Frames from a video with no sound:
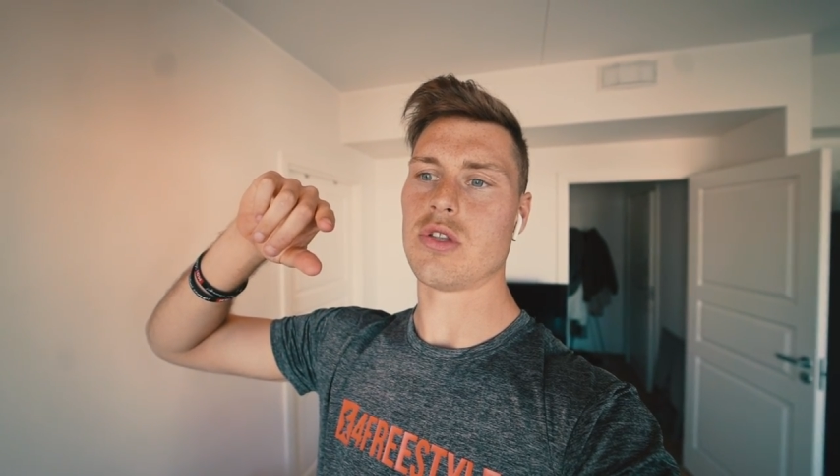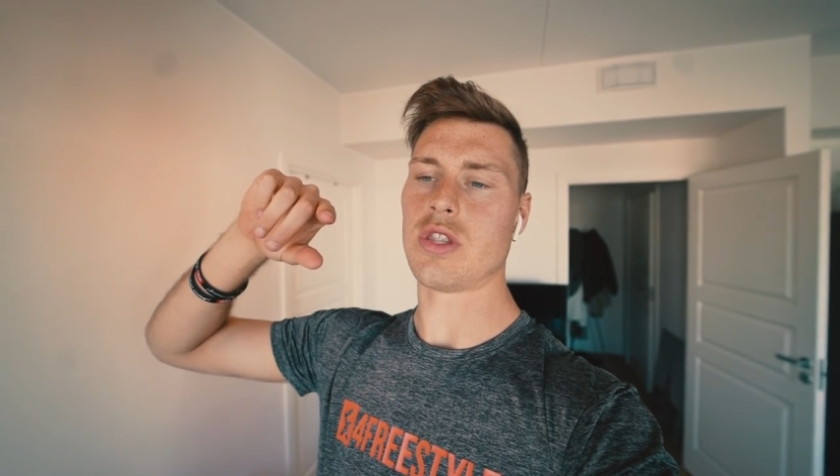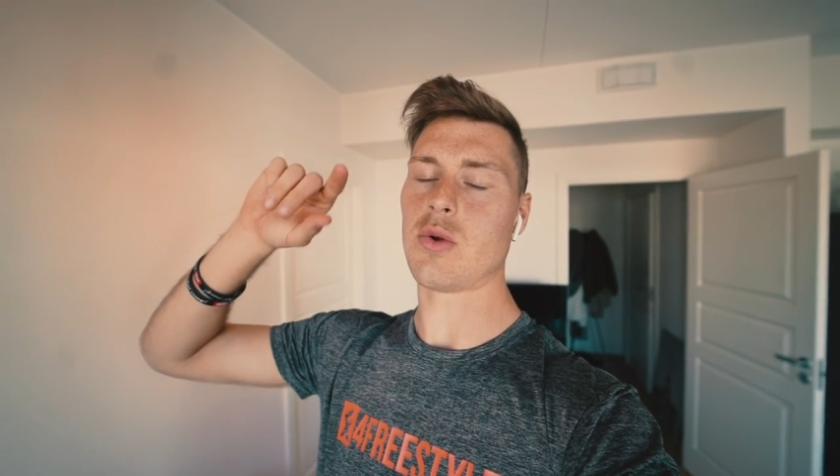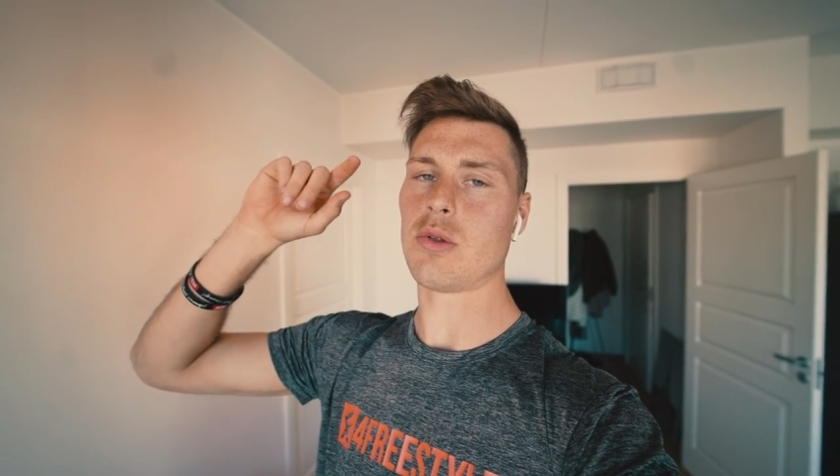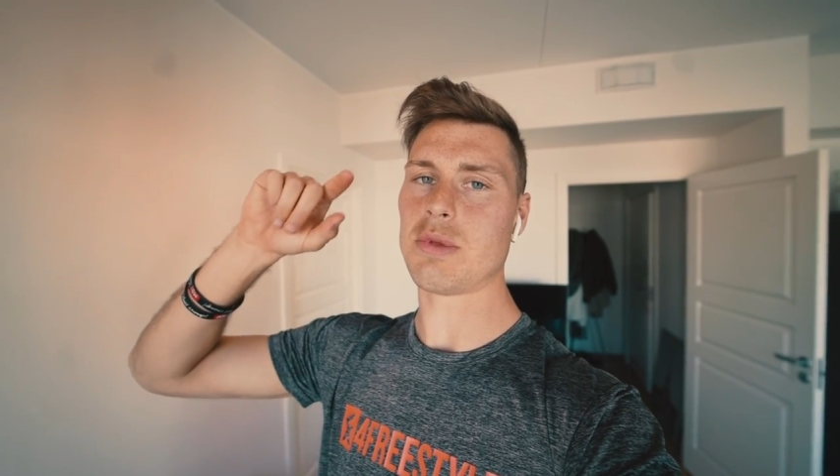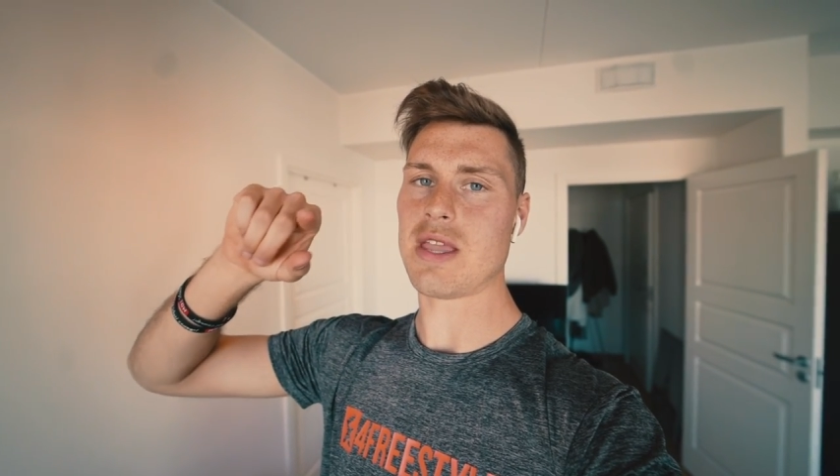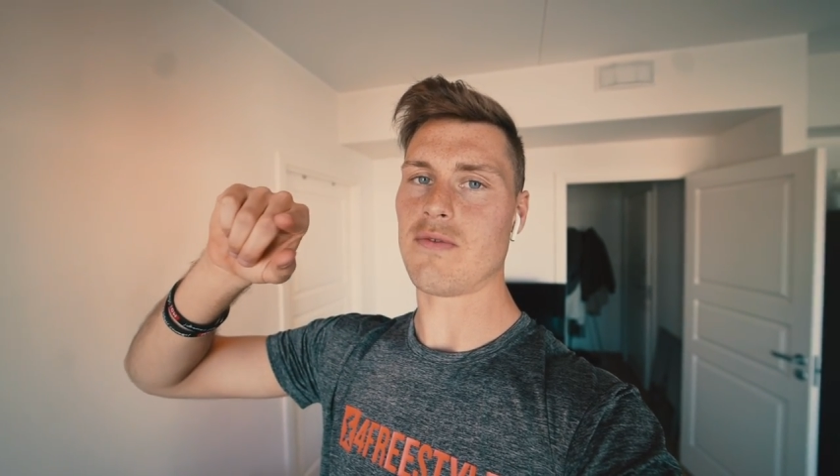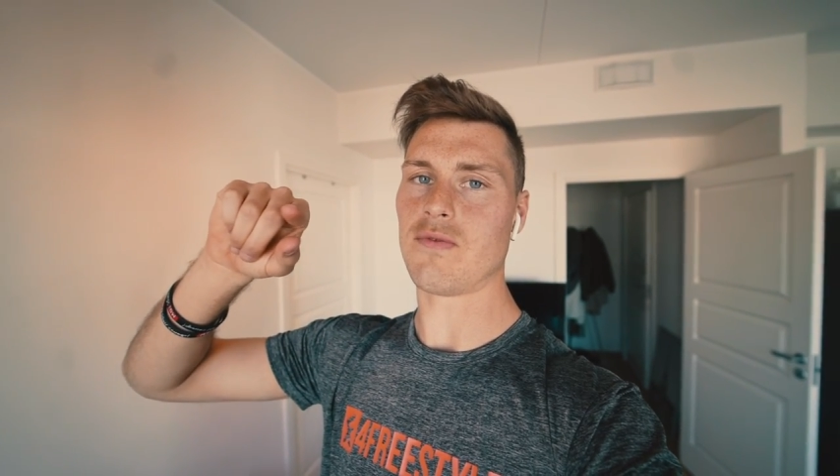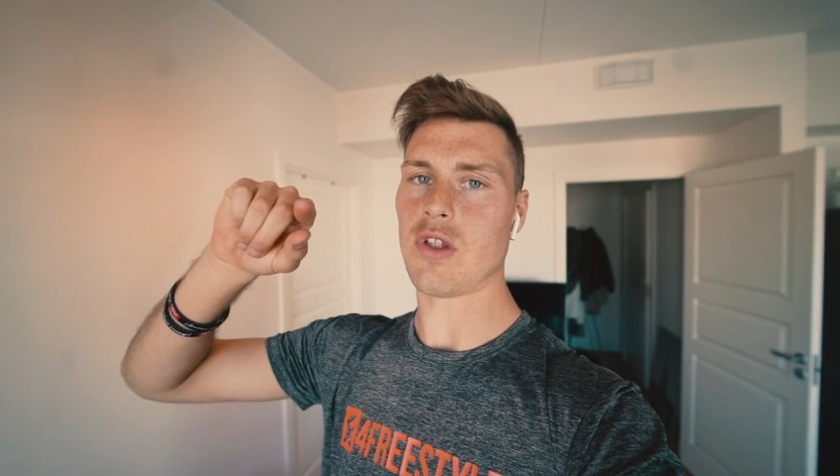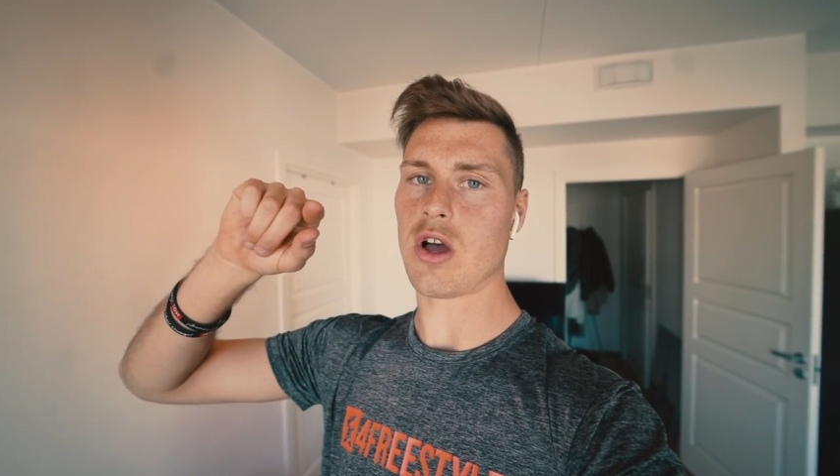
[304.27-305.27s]
there will be a
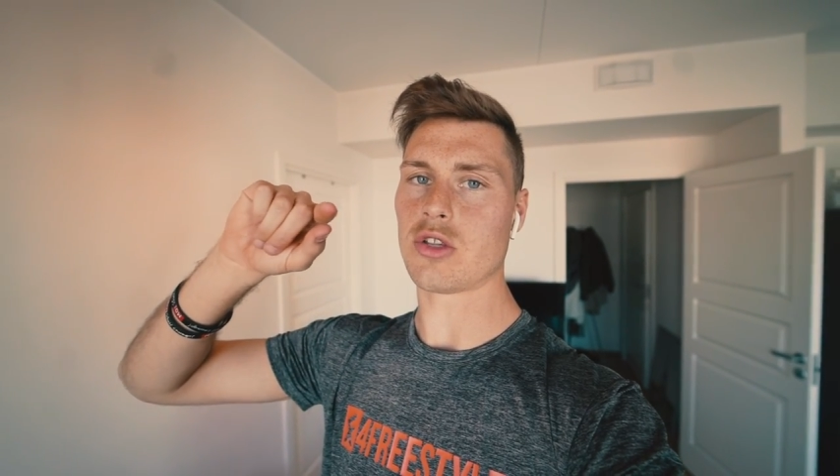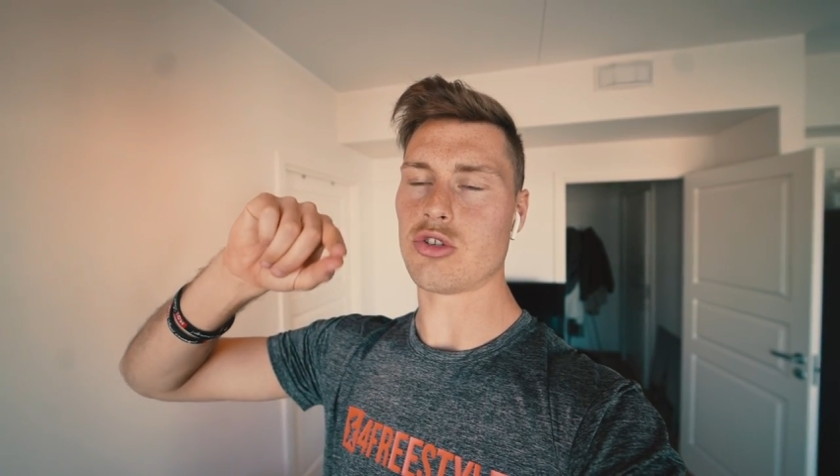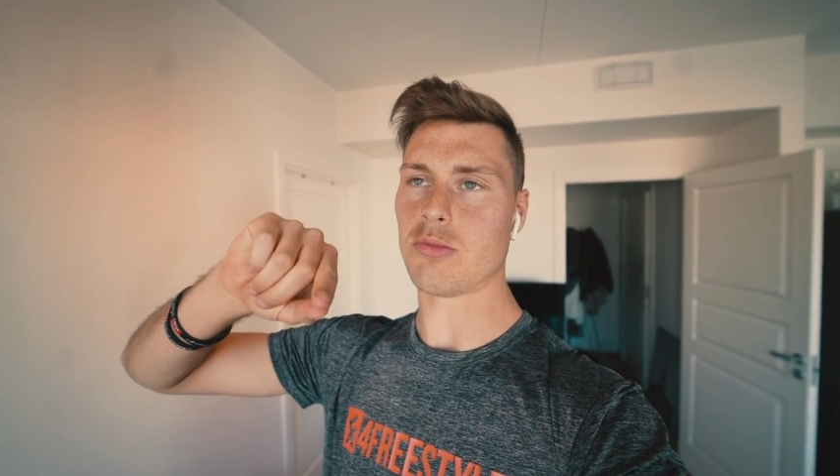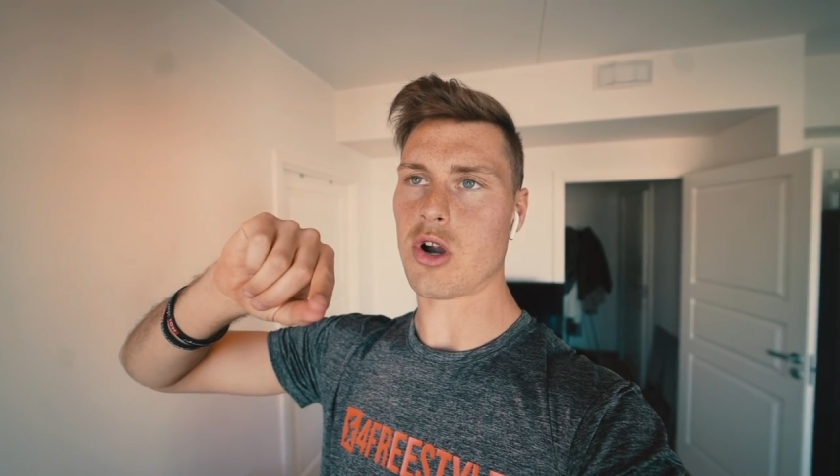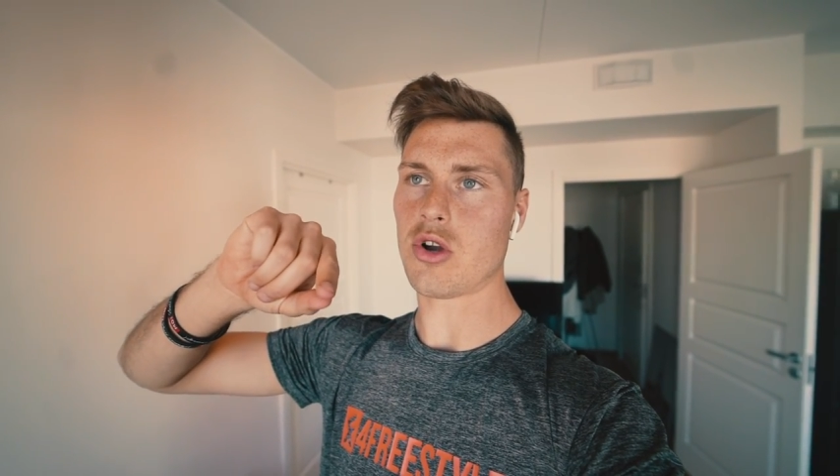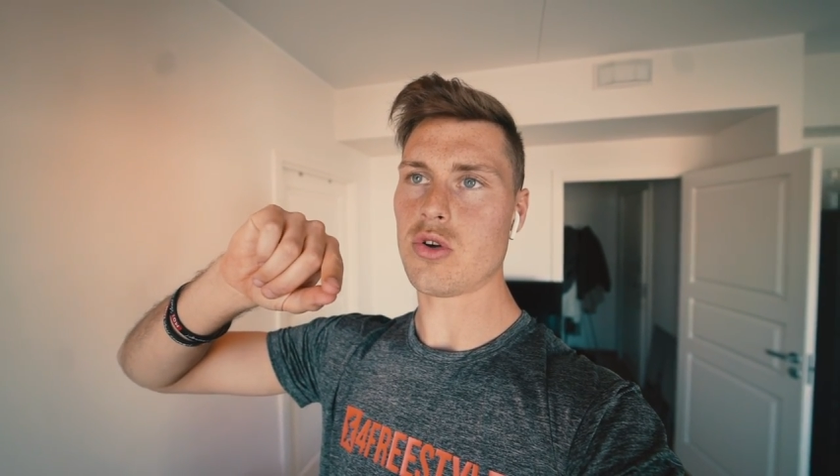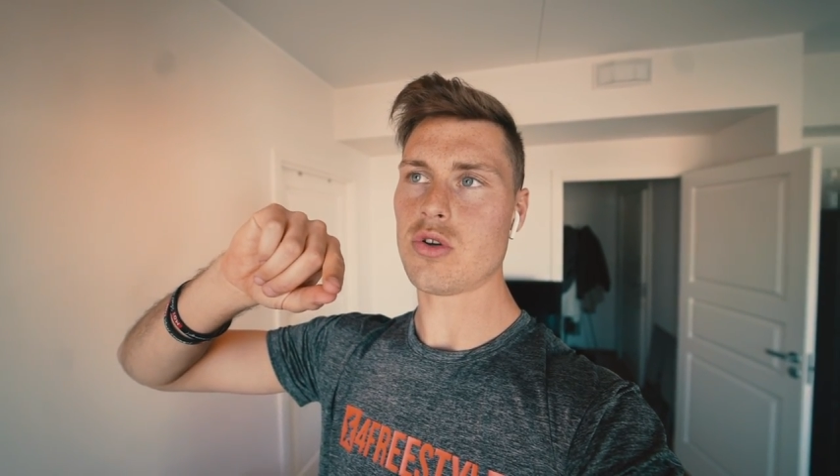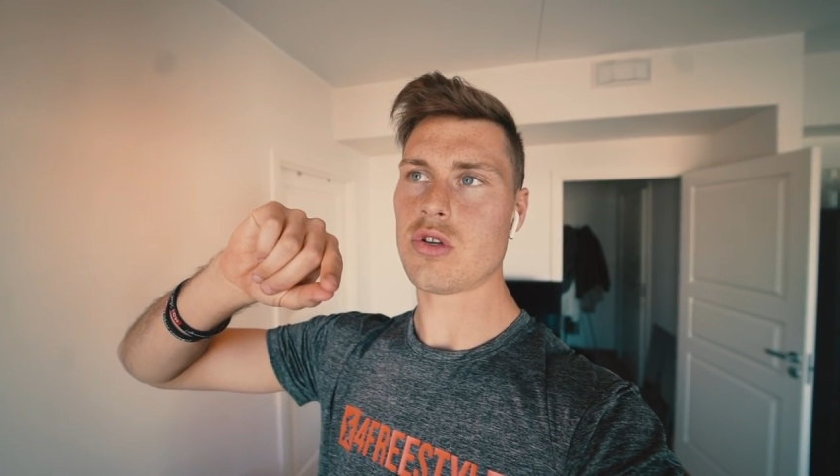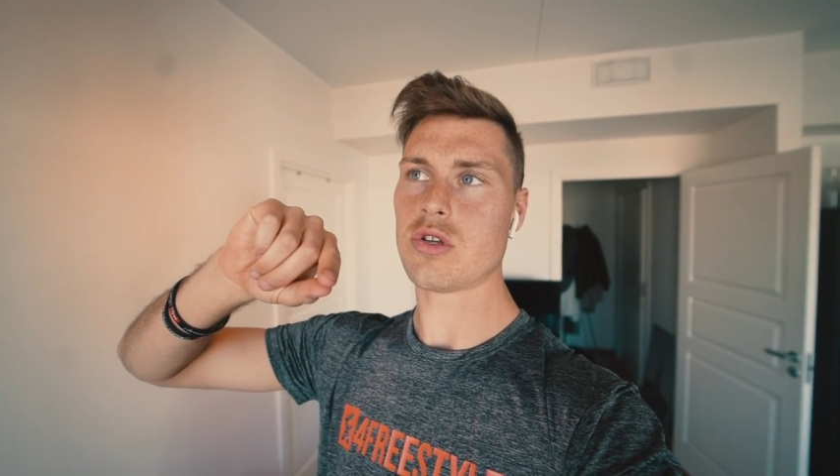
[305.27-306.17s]
vlog tomorrow.